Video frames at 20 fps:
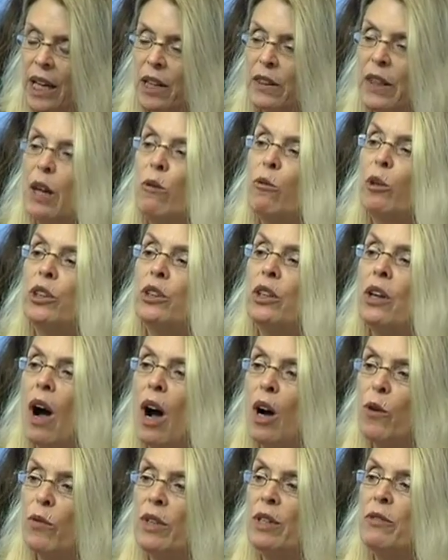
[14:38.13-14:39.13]
They will
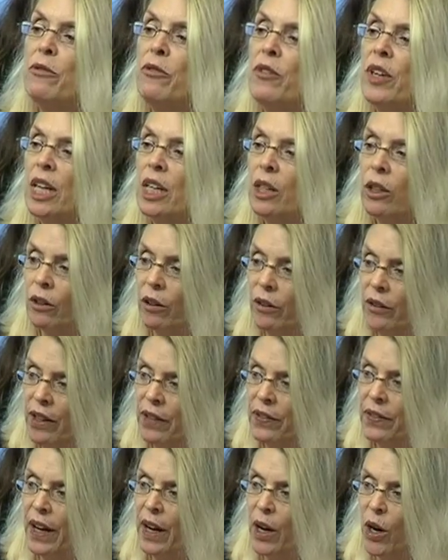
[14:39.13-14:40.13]
not reveal
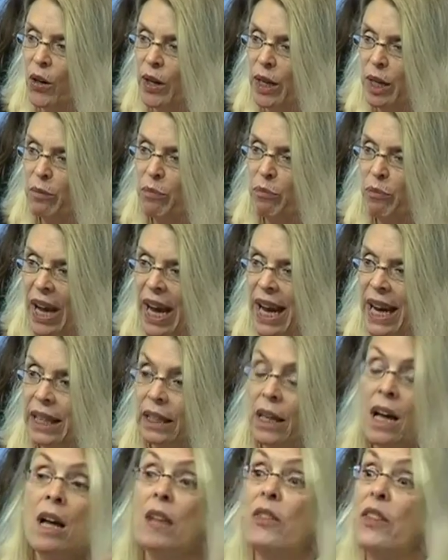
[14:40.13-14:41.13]
that they are in pain.
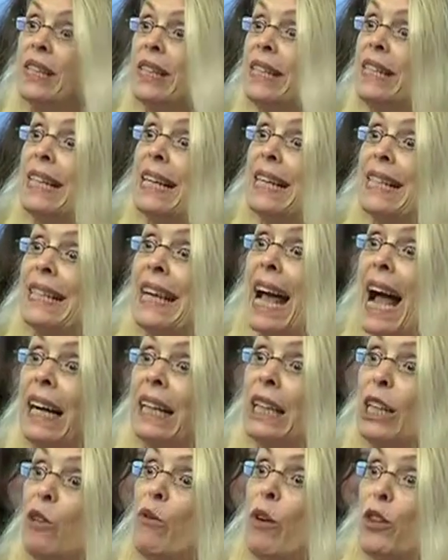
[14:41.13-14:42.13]
This is
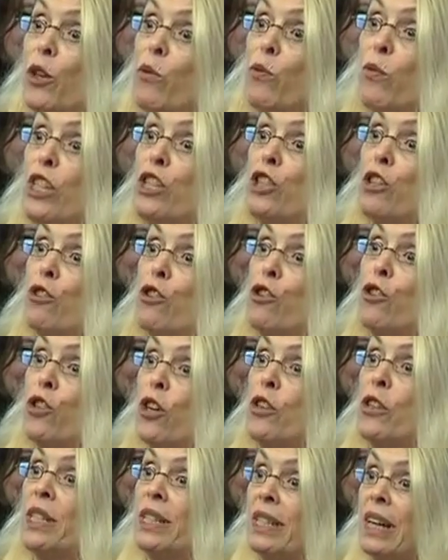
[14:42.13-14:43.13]
exactly what the researchers
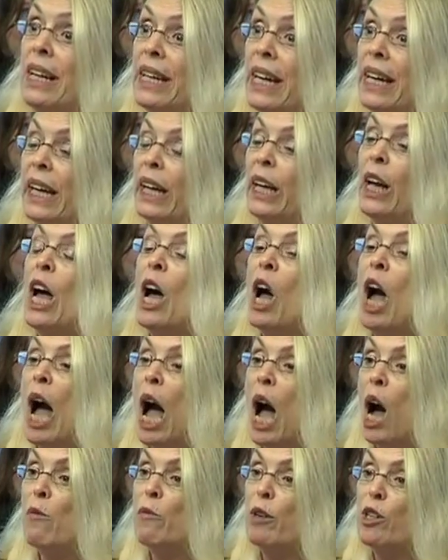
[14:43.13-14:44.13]
are studying.
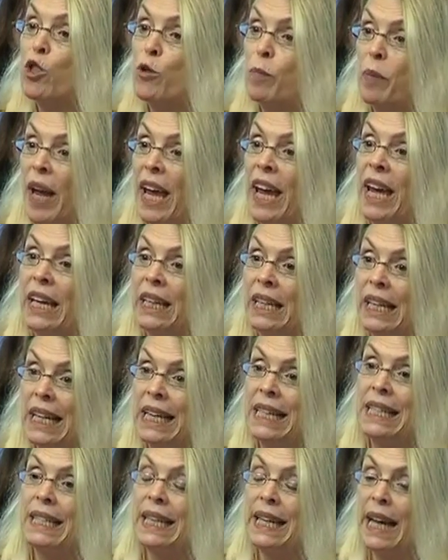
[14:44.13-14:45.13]
How much pain
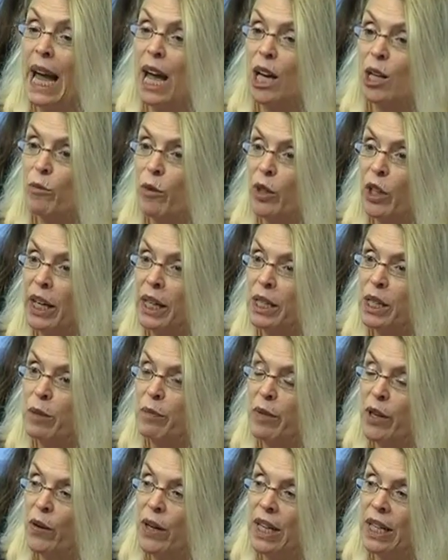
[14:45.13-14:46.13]
is the animal
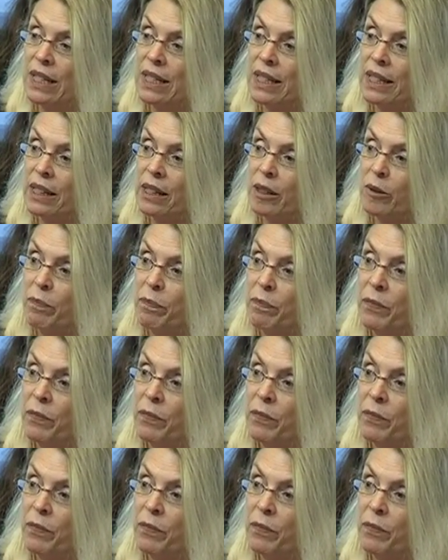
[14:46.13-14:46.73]
experiencing?